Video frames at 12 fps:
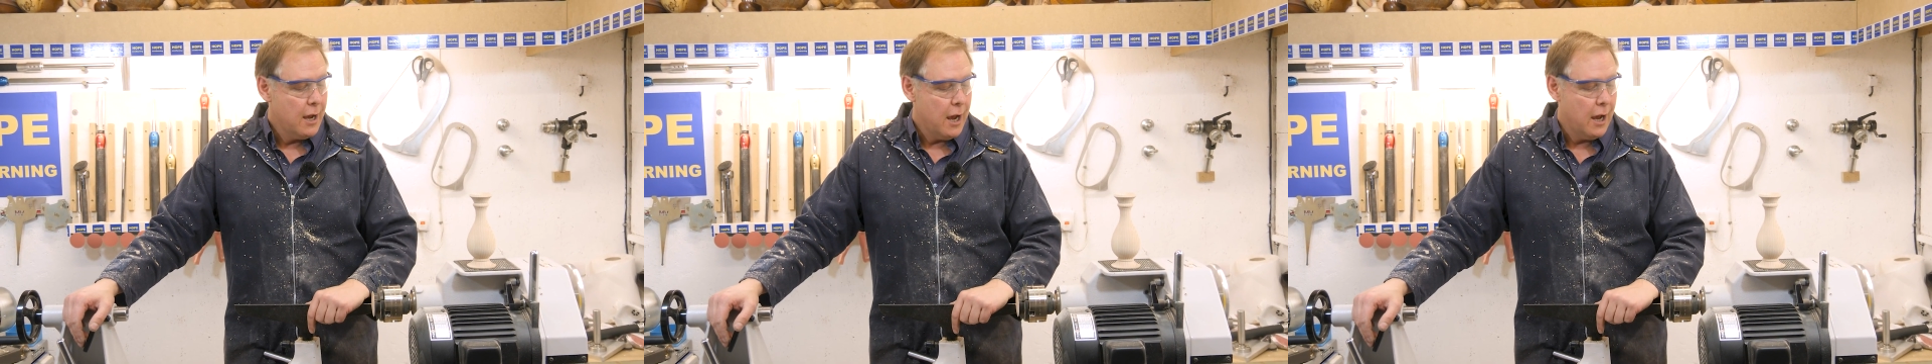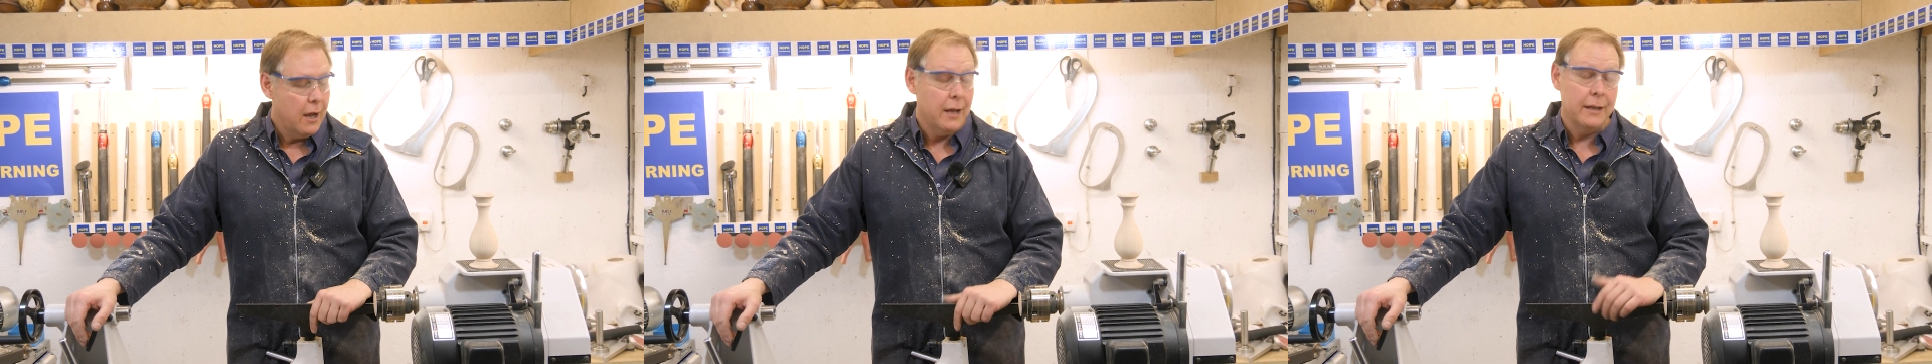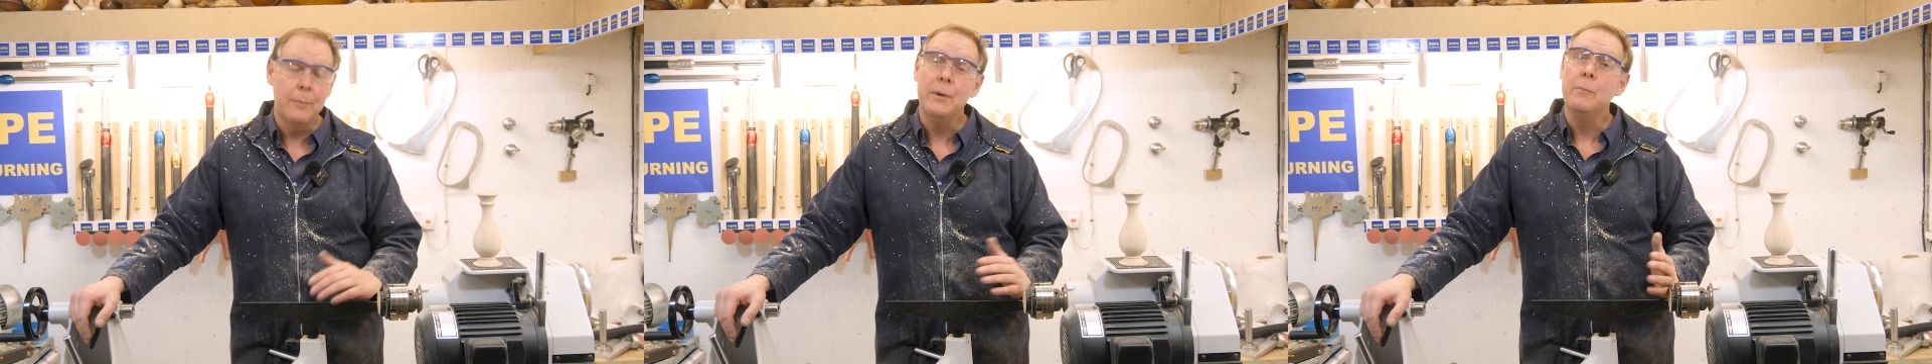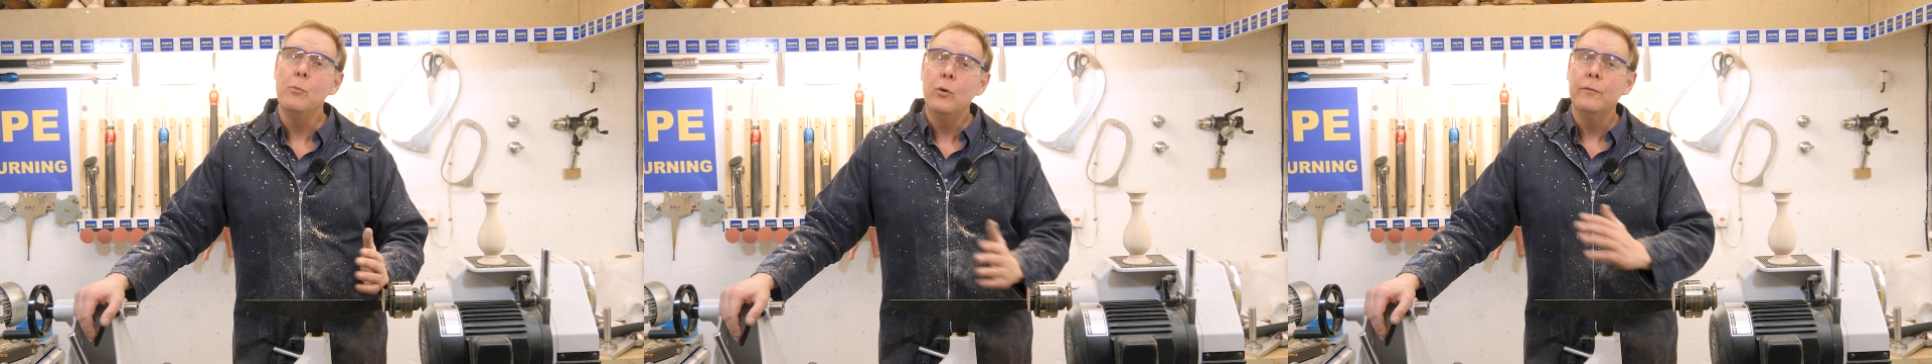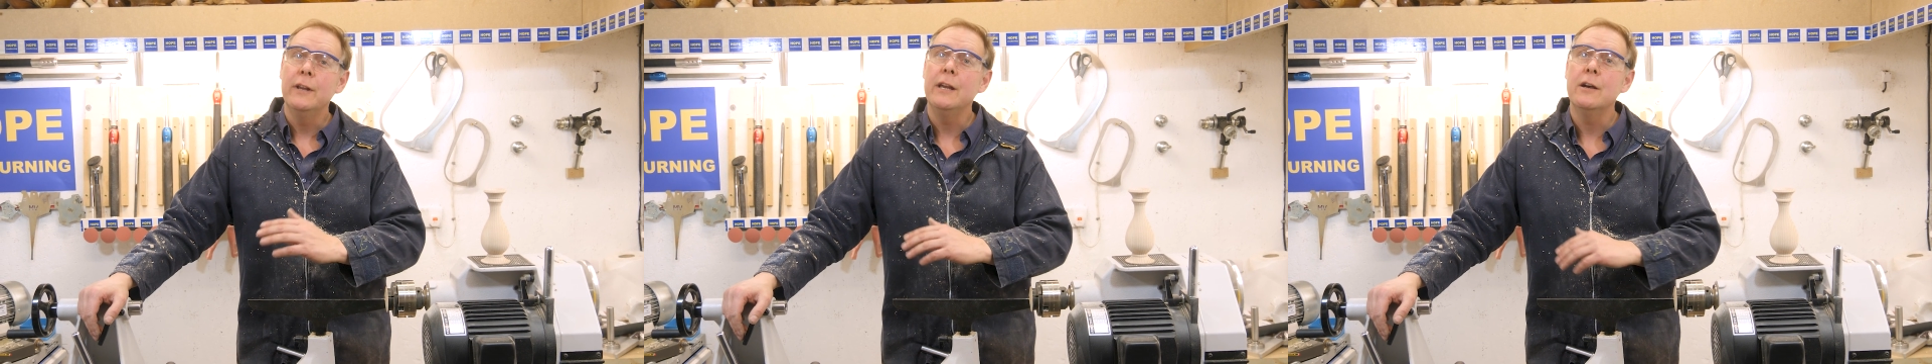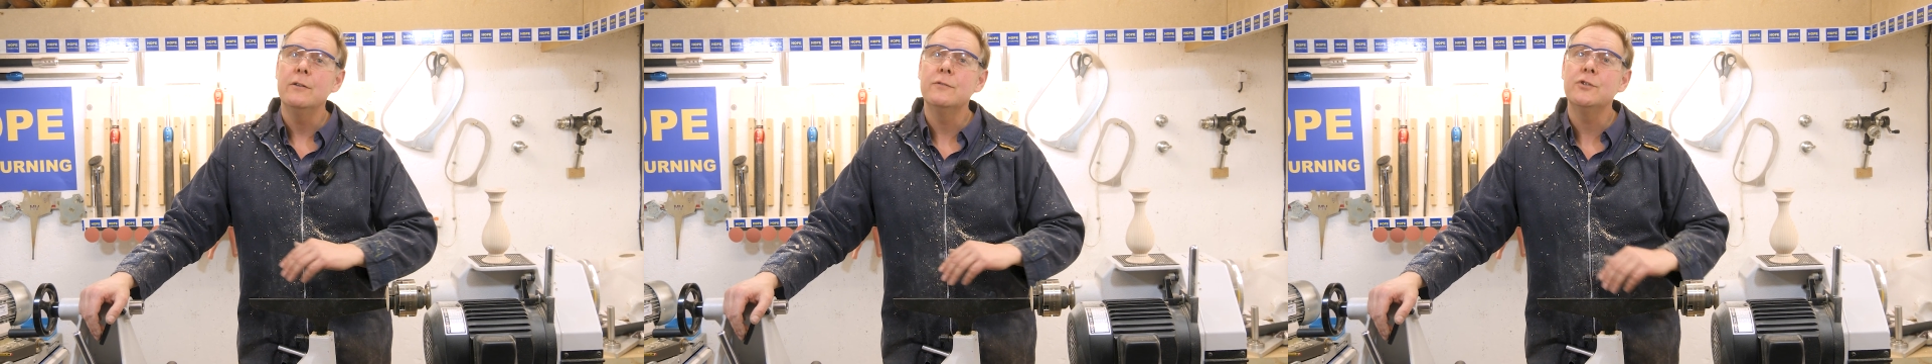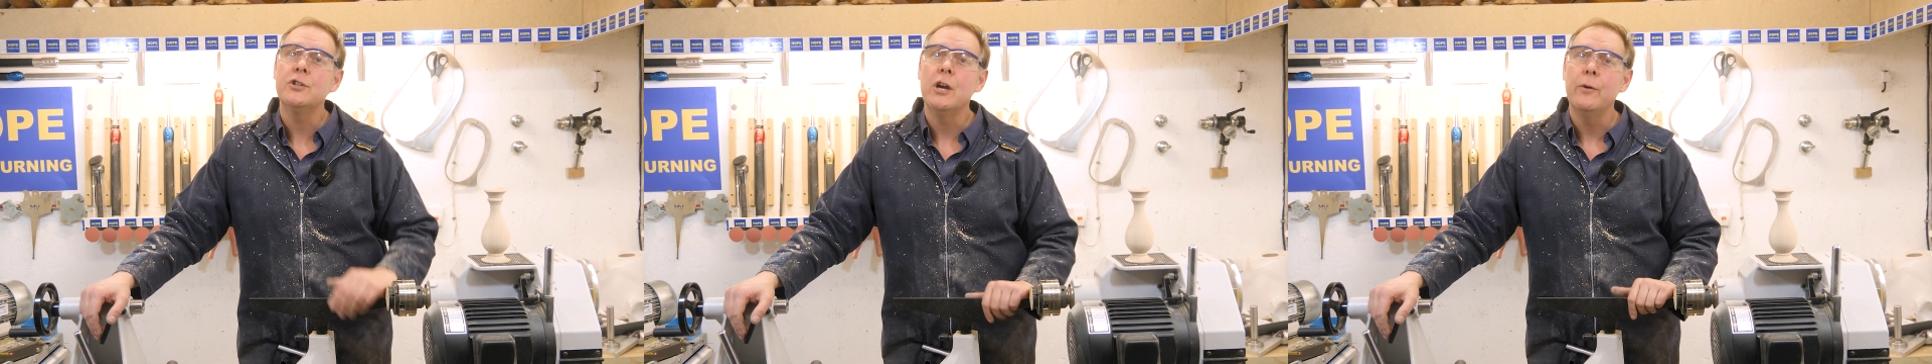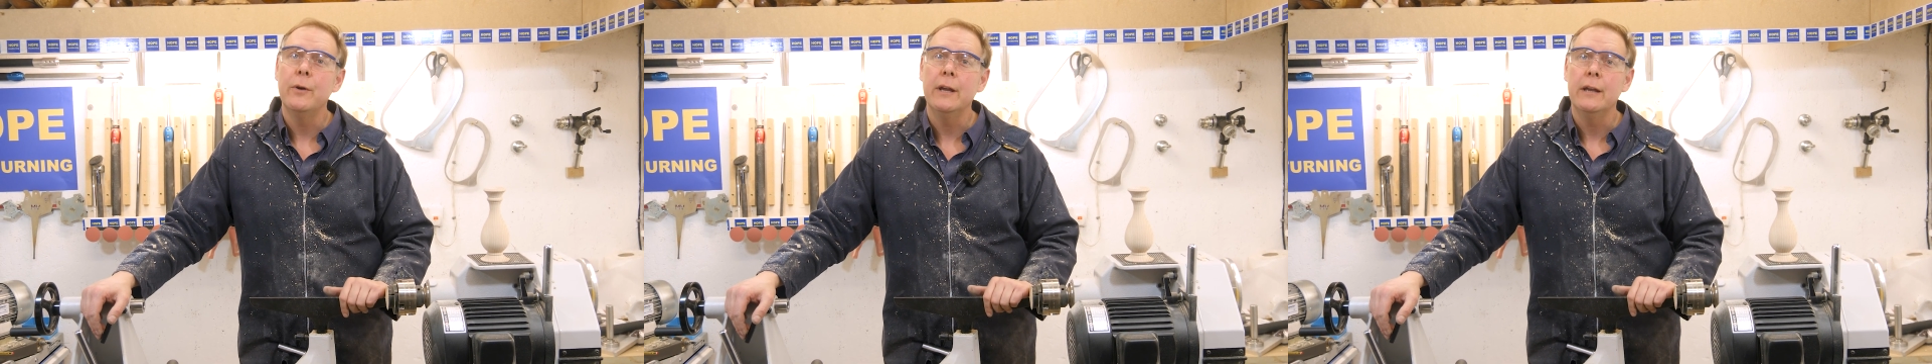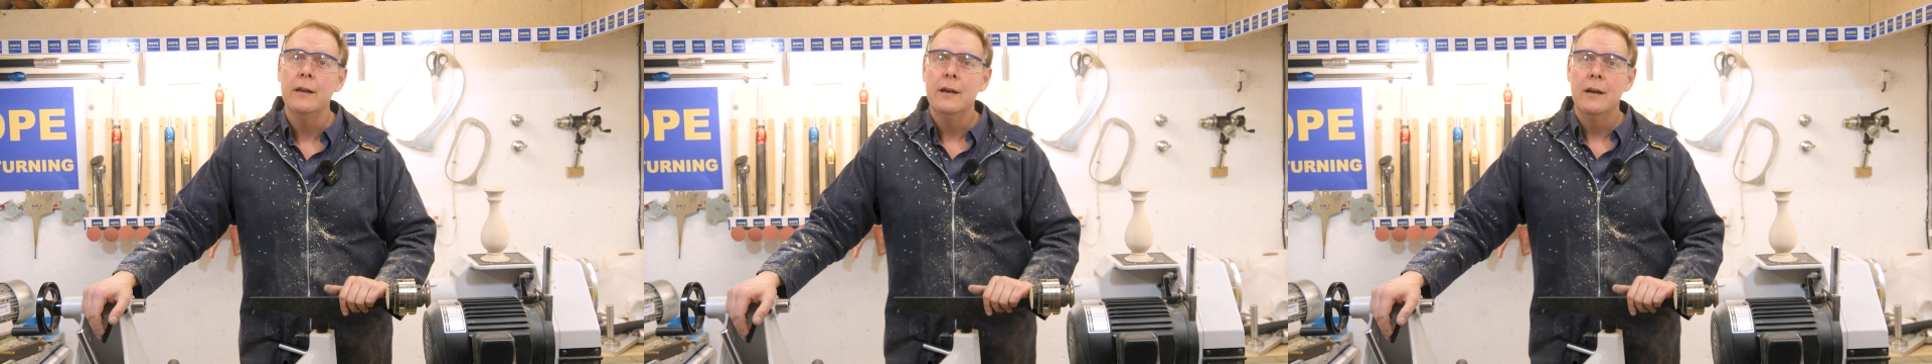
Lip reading: And there'll be more videos showing